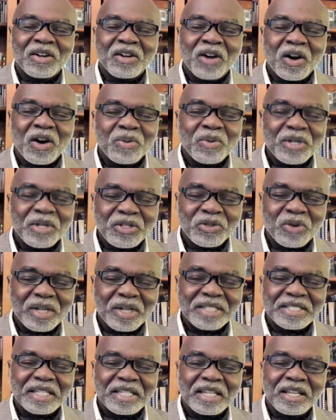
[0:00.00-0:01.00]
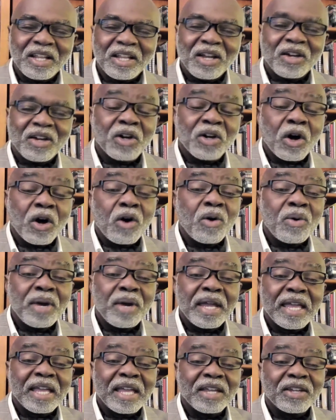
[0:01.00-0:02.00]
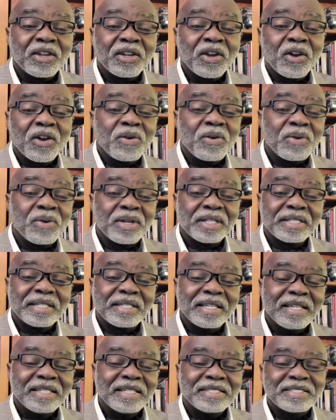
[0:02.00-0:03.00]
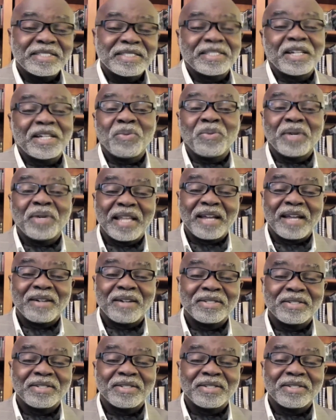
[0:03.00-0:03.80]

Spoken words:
Go rejoicing. Go encourage someone else